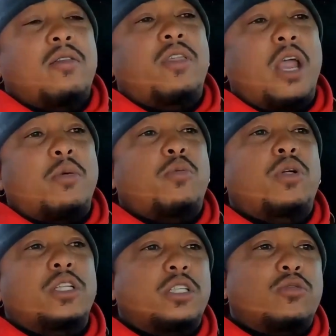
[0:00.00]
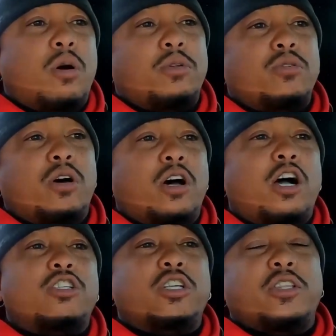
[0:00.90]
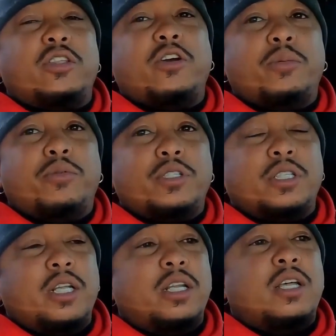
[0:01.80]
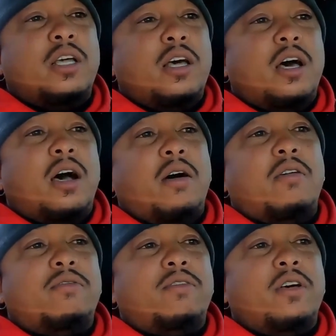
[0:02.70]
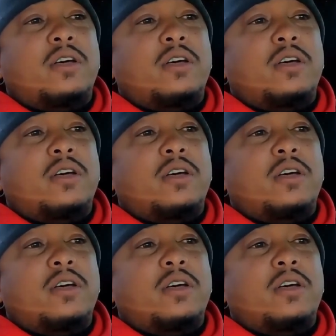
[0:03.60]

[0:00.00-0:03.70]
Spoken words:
they were willing to go up to 130% of